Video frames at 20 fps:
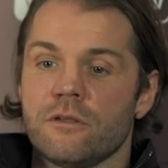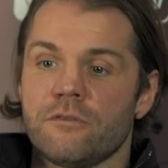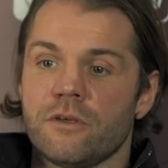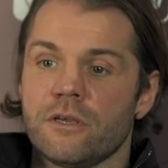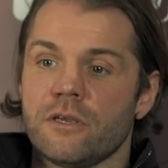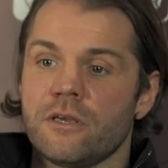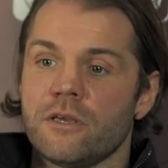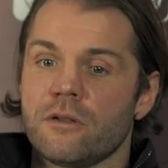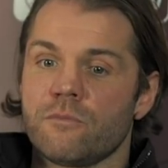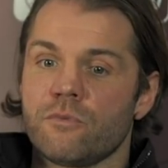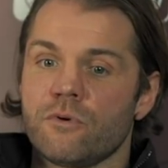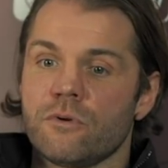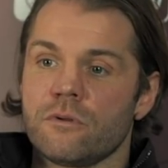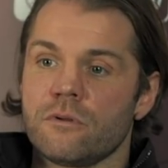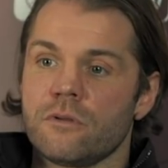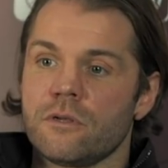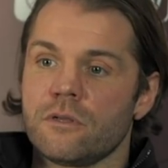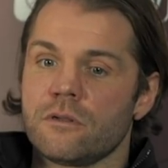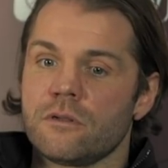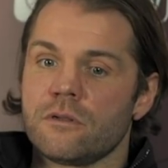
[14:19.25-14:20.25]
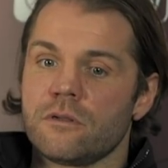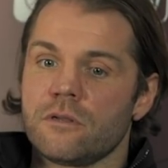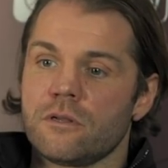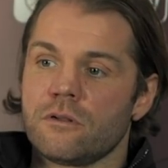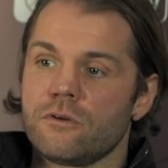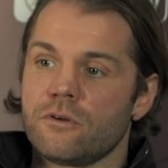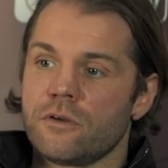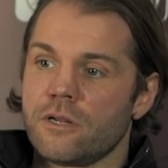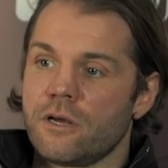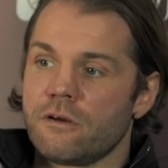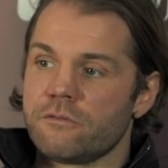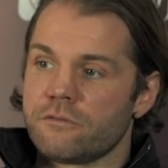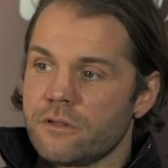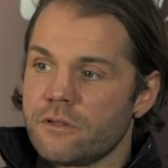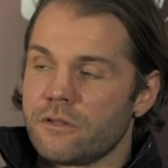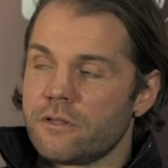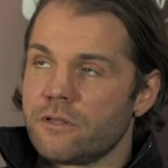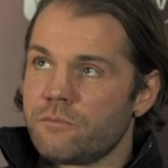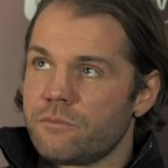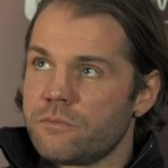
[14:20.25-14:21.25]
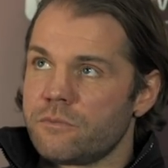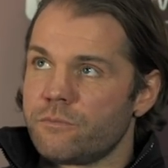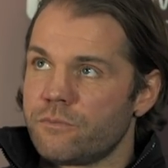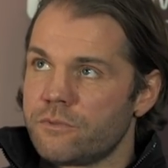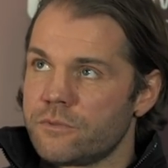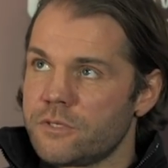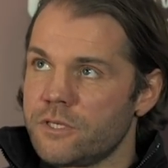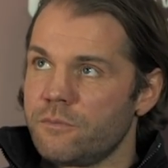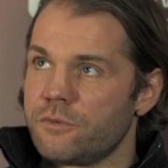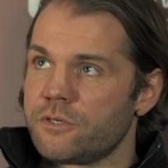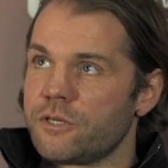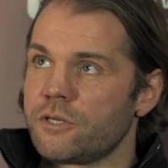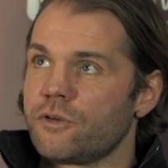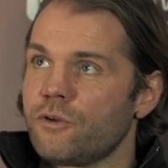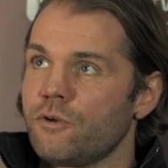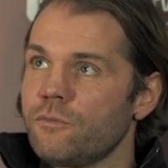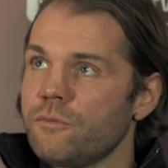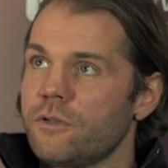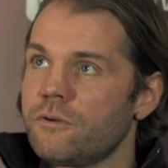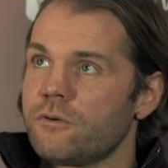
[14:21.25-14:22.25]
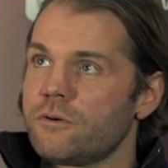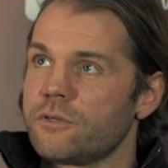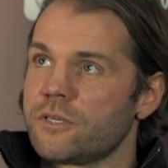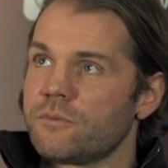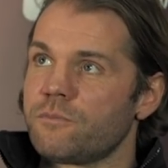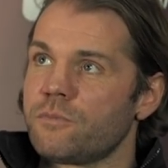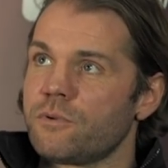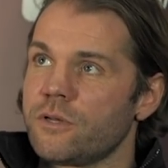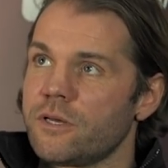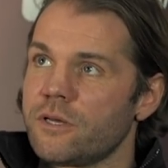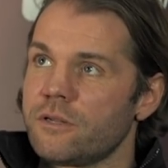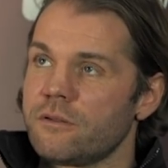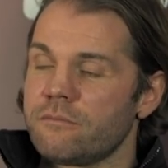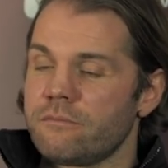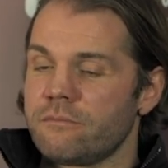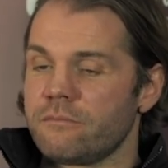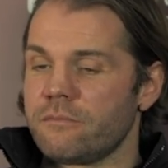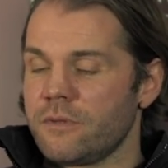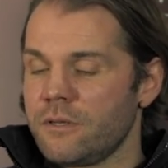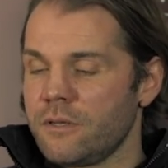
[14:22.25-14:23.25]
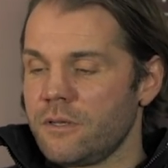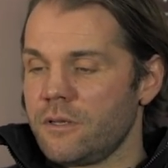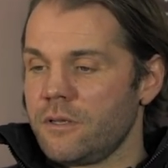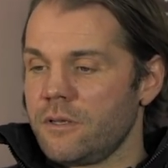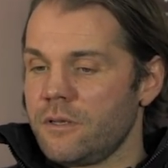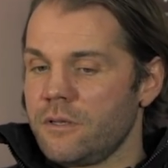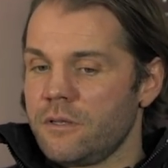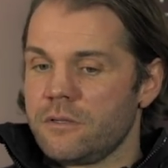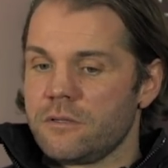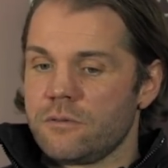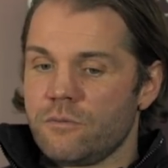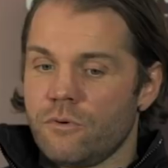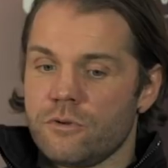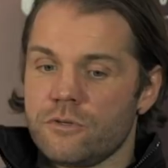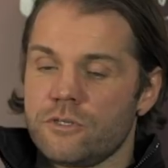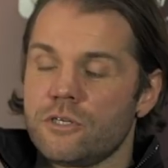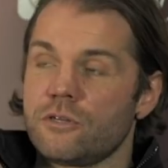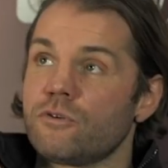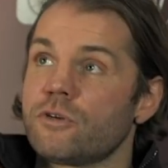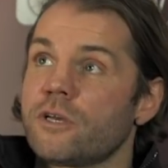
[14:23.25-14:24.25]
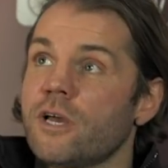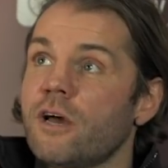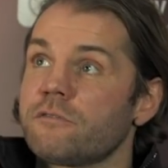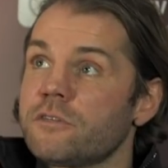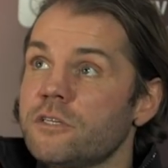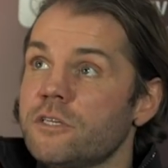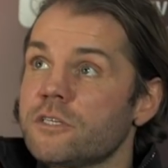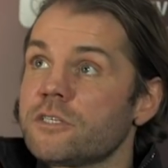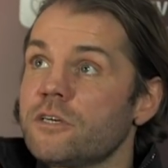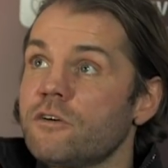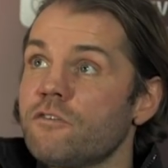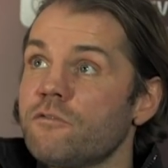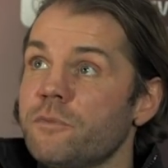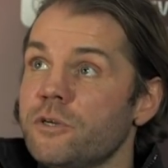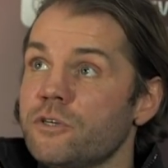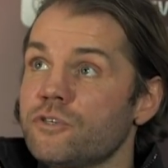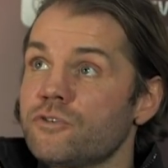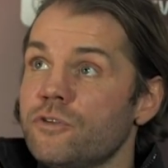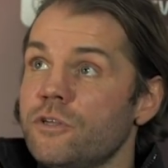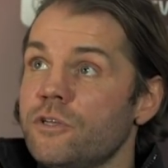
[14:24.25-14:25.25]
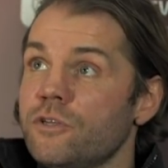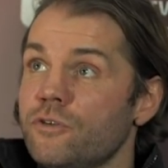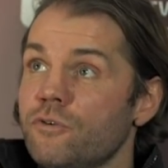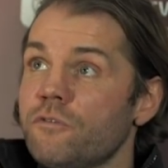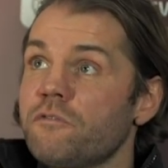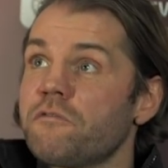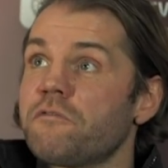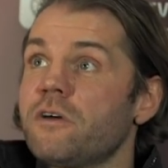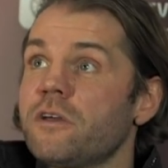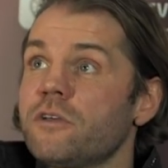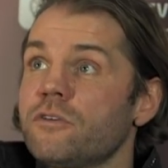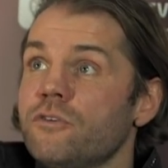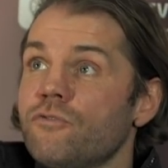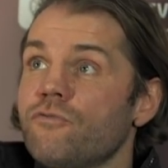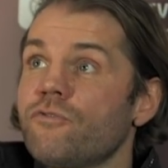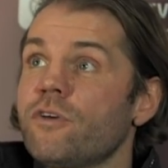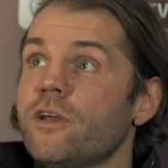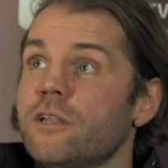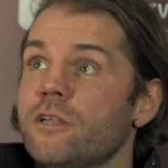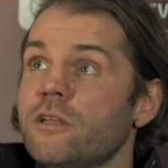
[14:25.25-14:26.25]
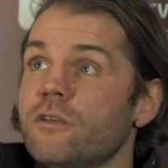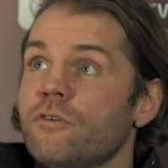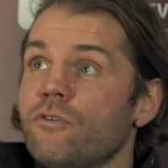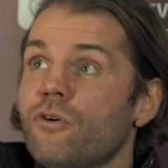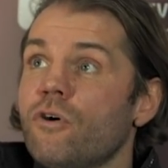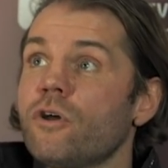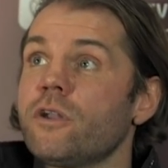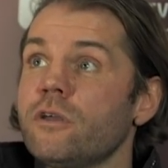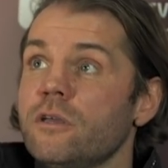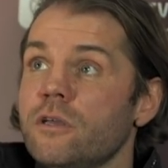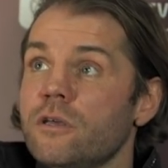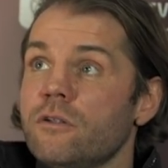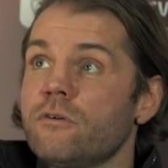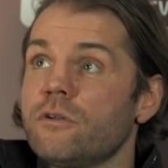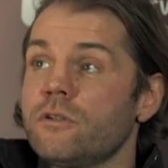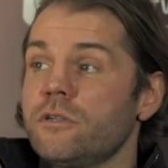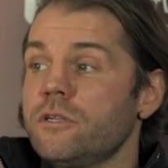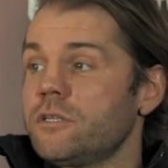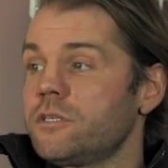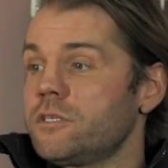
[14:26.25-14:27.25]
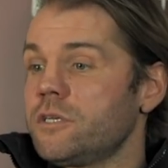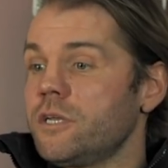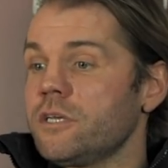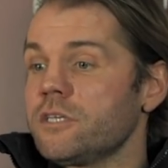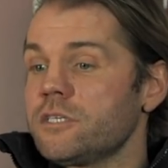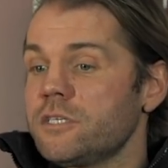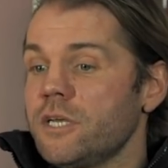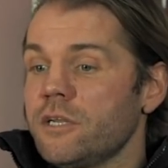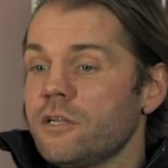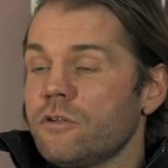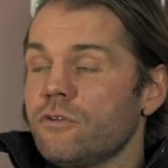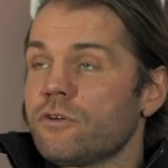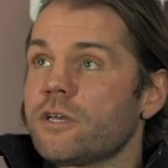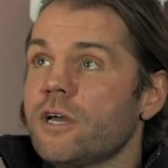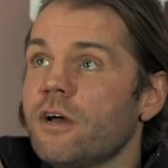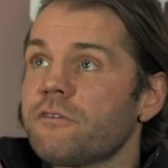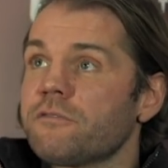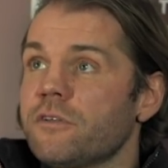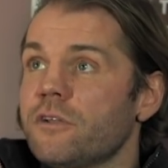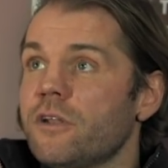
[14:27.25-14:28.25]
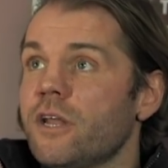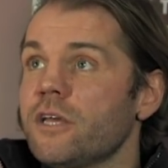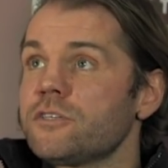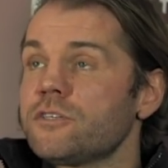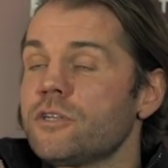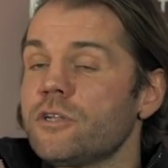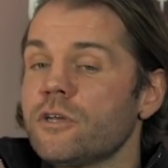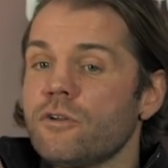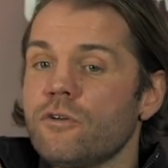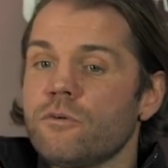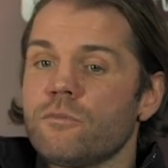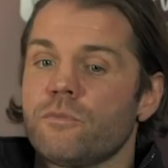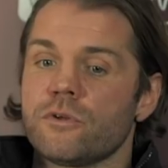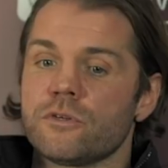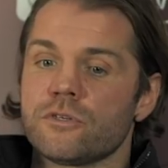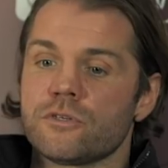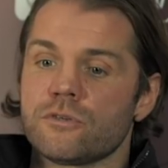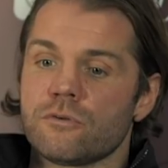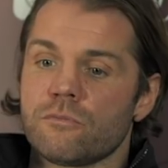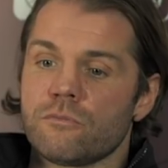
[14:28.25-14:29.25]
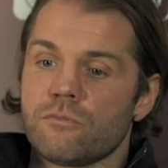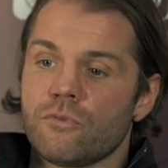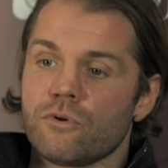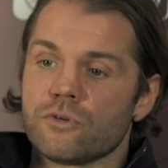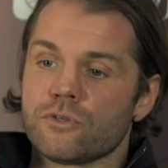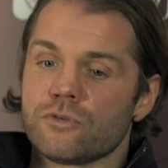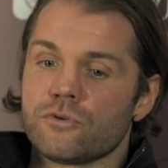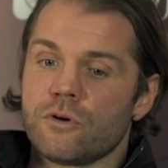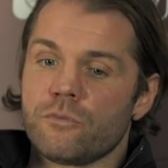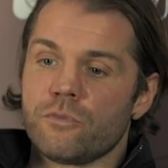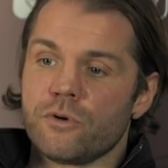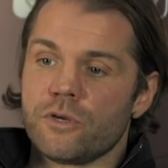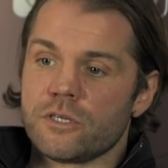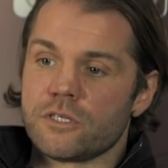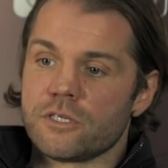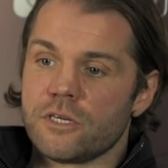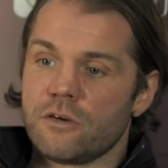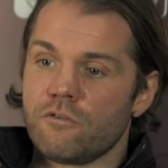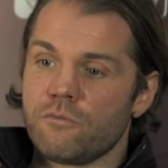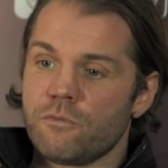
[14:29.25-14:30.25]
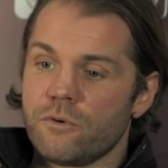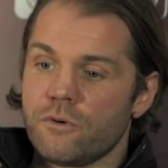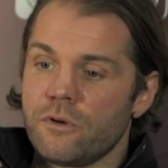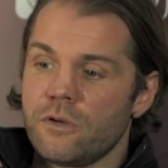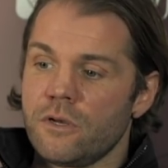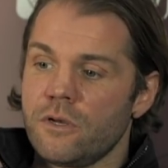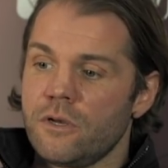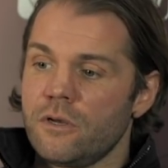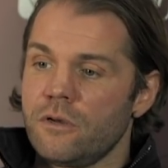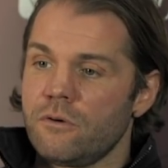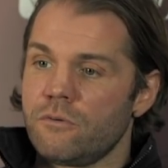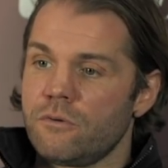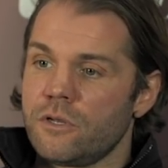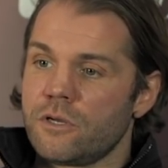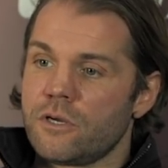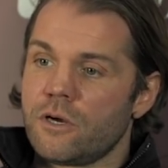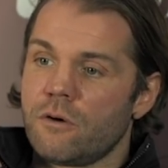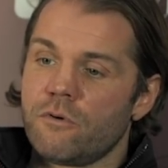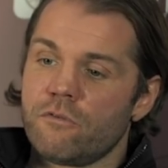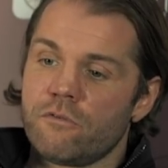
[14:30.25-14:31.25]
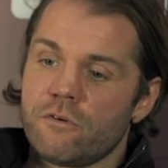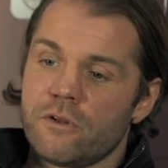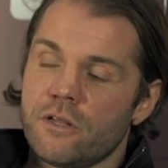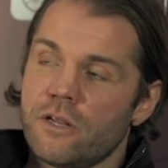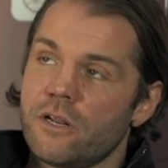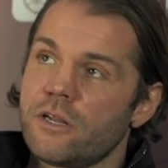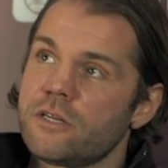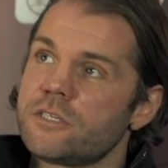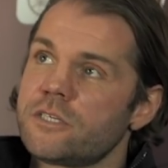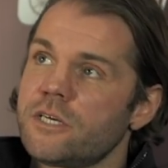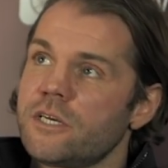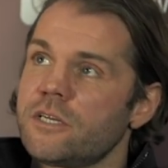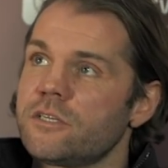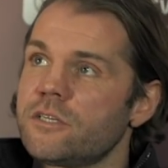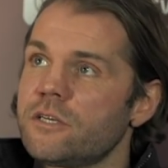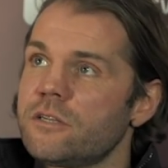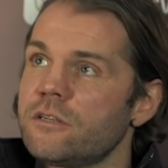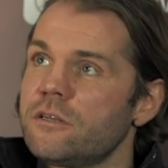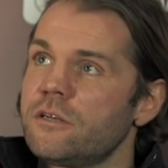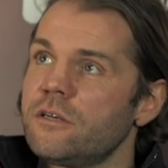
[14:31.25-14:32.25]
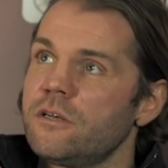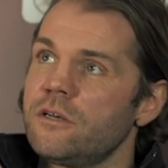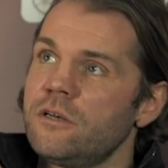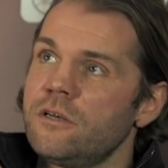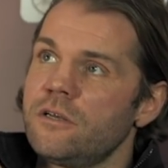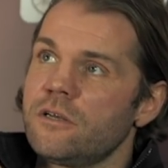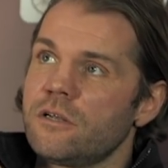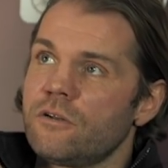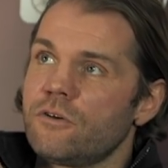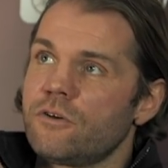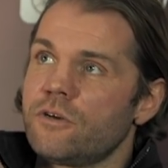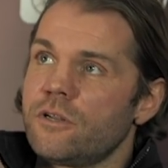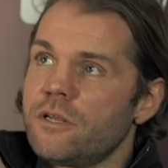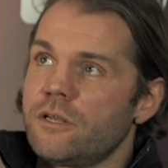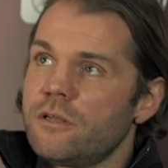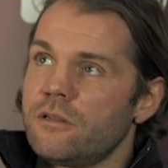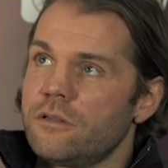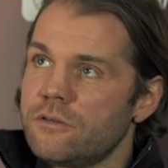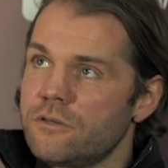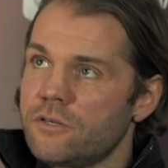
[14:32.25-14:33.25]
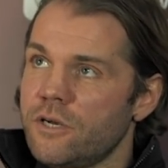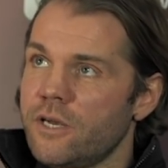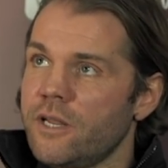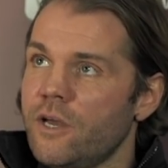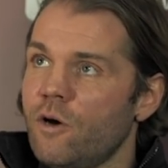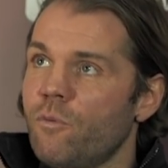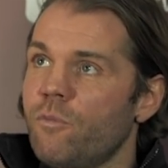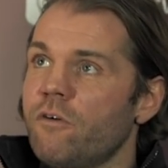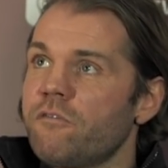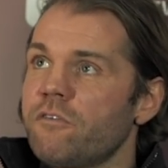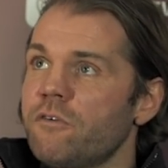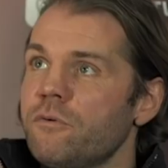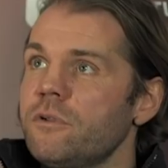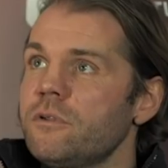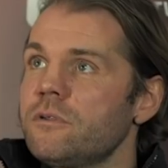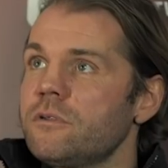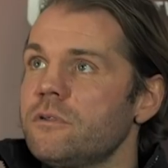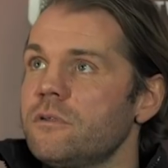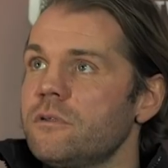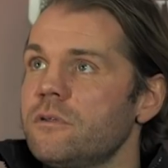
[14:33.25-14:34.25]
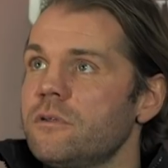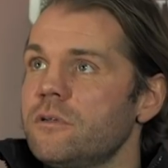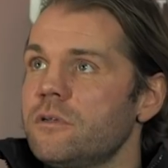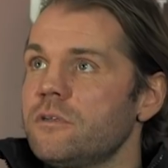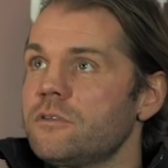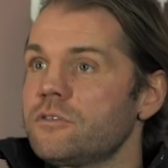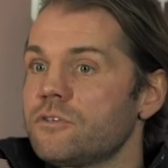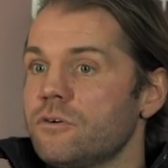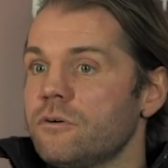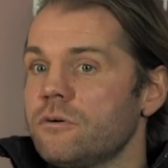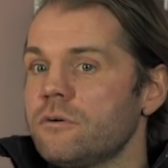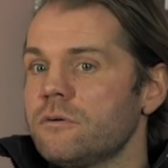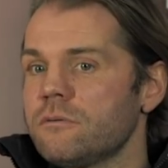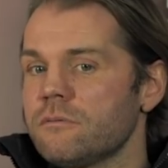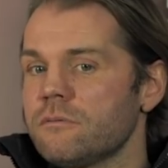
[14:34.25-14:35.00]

thinking about, you're looking after the team as a group, you know, as a player. As long as you look after yourself, make sure that you're fit, you're ready, you're on it, you know, and you to an extent look after the rest of the group, but it's more so about yourself. But when you come over to this side, you're looking to try and help everyone. So